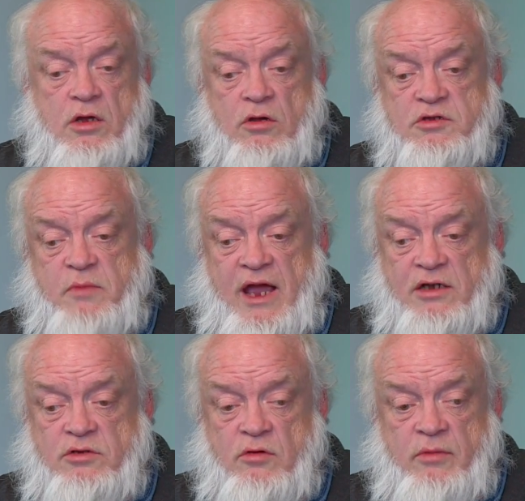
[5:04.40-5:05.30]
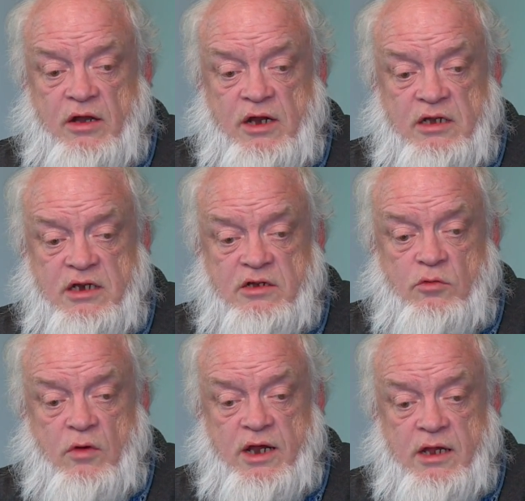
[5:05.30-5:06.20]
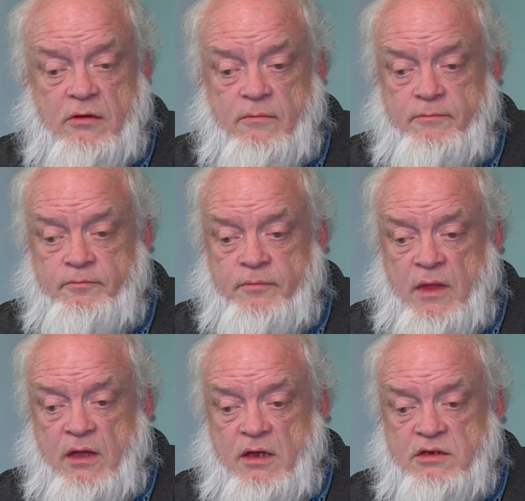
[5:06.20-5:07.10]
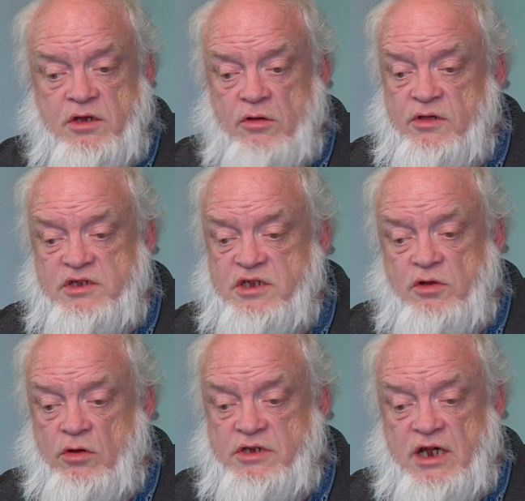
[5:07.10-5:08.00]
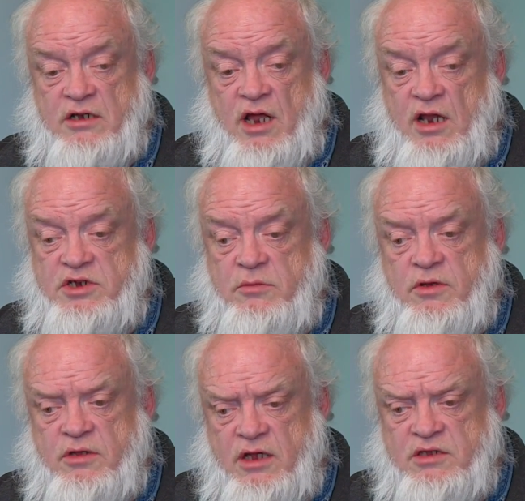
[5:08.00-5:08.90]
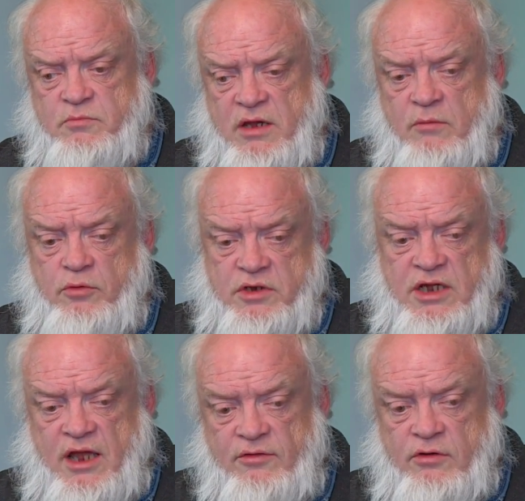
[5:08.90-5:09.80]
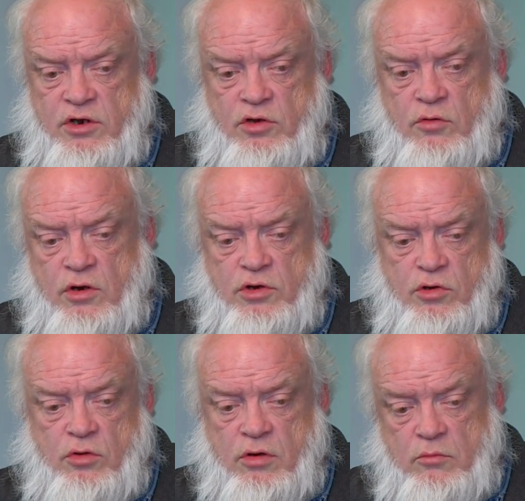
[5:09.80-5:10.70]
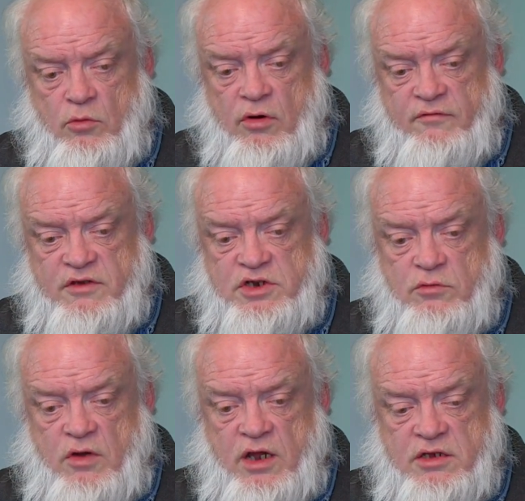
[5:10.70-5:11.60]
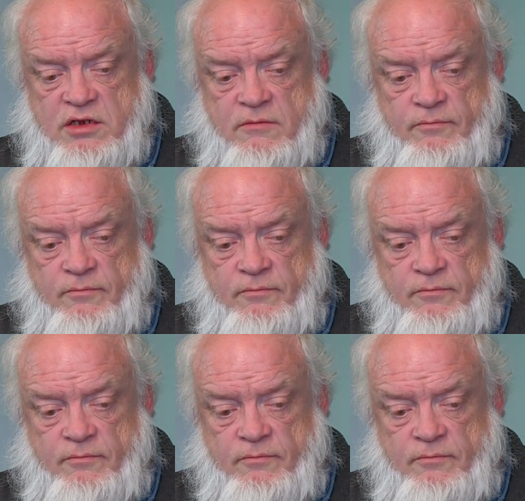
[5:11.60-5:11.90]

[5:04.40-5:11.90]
goes back to about 1920. So this is old technology, but it's being put together in newer and newer and more efficient ways.